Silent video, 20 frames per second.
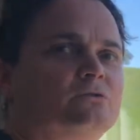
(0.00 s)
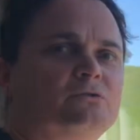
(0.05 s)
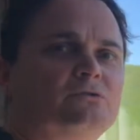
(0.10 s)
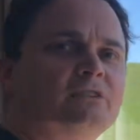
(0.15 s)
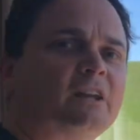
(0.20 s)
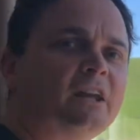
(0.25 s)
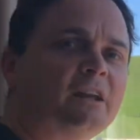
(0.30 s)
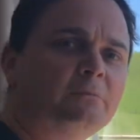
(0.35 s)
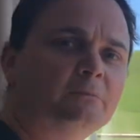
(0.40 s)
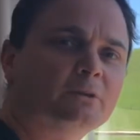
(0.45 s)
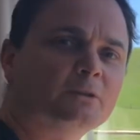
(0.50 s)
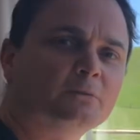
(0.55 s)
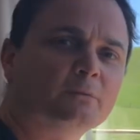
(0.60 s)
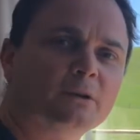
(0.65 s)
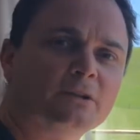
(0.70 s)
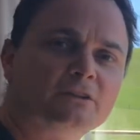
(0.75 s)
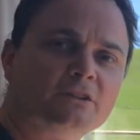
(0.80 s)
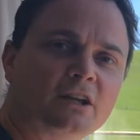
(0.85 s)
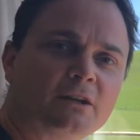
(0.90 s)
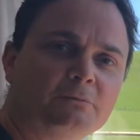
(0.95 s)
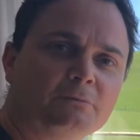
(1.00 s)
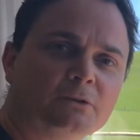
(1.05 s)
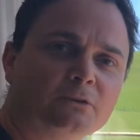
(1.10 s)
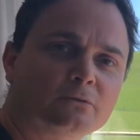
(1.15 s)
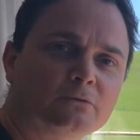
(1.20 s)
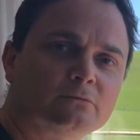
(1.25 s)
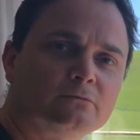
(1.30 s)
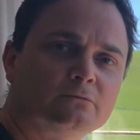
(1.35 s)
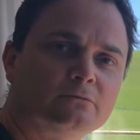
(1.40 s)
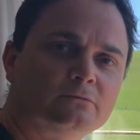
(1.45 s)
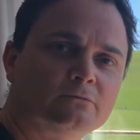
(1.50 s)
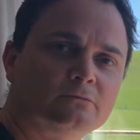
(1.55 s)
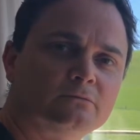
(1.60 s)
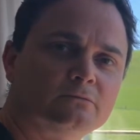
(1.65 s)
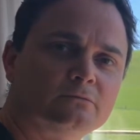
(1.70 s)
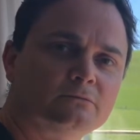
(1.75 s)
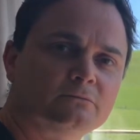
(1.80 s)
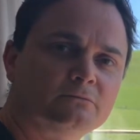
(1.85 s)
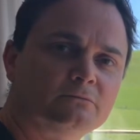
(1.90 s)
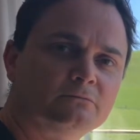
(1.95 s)
10mm by 10mm
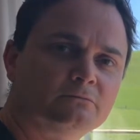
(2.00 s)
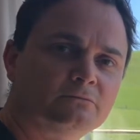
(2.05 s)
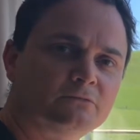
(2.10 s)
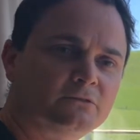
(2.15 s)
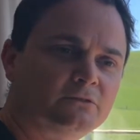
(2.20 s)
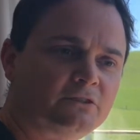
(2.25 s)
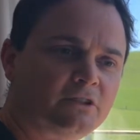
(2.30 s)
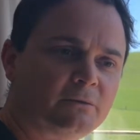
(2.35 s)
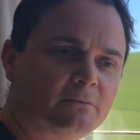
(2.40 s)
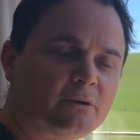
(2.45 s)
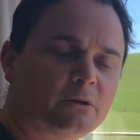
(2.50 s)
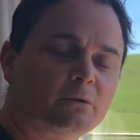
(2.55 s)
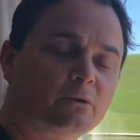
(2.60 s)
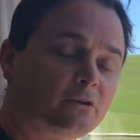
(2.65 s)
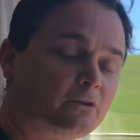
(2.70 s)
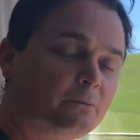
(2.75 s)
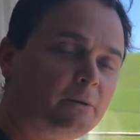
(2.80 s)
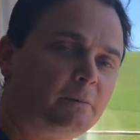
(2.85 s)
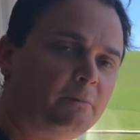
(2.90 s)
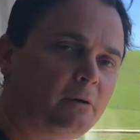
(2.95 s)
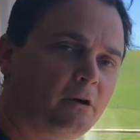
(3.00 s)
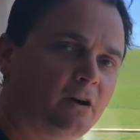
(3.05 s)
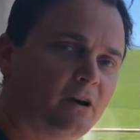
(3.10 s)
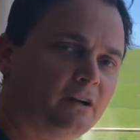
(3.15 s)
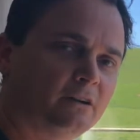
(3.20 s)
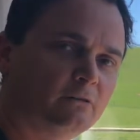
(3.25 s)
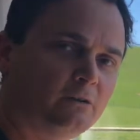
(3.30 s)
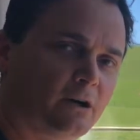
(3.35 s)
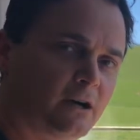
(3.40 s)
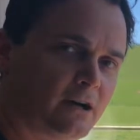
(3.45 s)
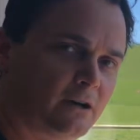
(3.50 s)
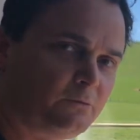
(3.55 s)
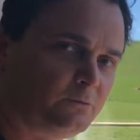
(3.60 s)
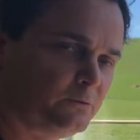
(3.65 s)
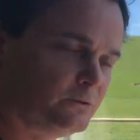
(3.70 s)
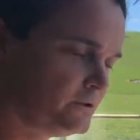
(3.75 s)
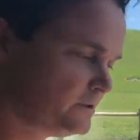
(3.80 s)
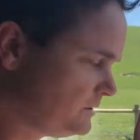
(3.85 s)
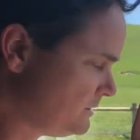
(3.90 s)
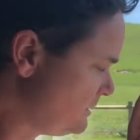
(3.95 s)
timber, whether it be pine or
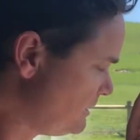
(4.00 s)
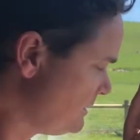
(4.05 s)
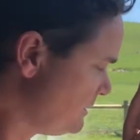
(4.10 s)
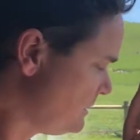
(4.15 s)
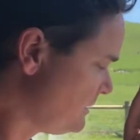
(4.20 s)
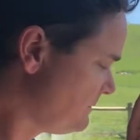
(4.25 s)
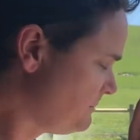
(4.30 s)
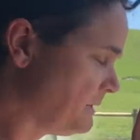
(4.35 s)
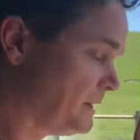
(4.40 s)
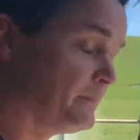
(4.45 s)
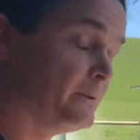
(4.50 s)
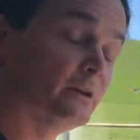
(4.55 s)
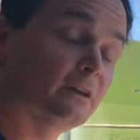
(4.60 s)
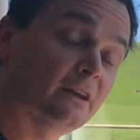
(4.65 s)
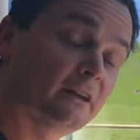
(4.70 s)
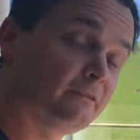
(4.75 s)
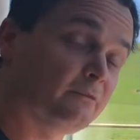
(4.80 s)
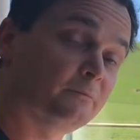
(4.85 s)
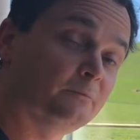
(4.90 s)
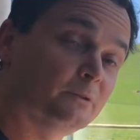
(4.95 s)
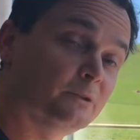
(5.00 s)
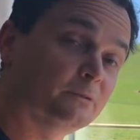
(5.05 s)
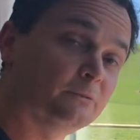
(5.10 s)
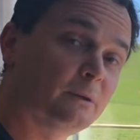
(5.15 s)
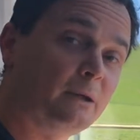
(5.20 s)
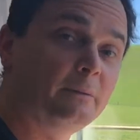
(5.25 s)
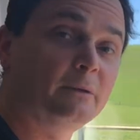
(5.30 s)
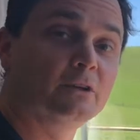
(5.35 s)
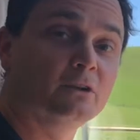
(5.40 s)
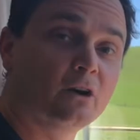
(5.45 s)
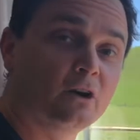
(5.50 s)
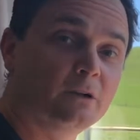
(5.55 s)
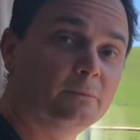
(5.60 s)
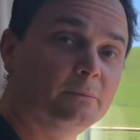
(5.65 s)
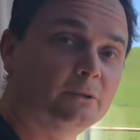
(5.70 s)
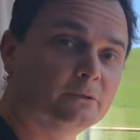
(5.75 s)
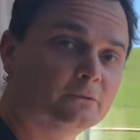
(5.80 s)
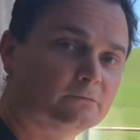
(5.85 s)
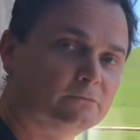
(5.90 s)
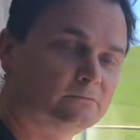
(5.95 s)
hardwood, maybe 11mm, maybe
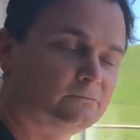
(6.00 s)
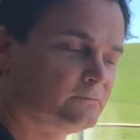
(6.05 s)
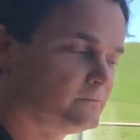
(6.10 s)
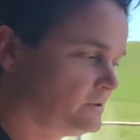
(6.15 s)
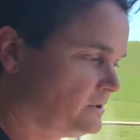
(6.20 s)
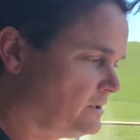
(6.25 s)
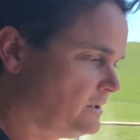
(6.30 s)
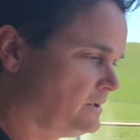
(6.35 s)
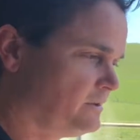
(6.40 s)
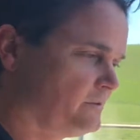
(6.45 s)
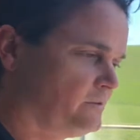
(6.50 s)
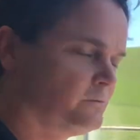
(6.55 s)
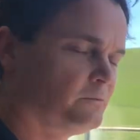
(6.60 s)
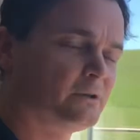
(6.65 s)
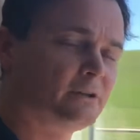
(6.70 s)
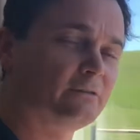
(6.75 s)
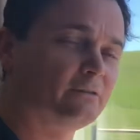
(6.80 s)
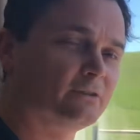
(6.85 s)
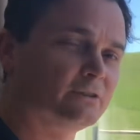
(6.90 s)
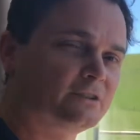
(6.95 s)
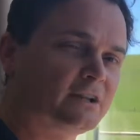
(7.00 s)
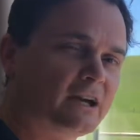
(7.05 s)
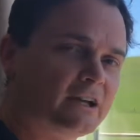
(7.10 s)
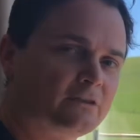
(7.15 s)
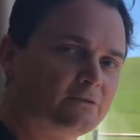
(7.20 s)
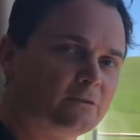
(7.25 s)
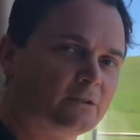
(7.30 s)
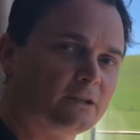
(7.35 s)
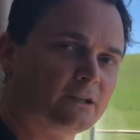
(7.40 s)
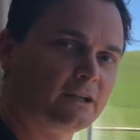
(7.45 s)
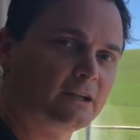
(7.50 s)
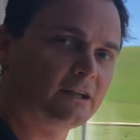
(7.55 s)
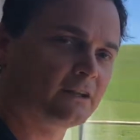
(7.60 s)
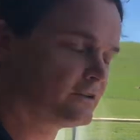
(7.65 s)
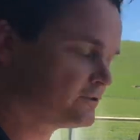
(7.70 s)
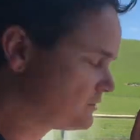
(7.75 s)
9mm, whatever it takes really to get the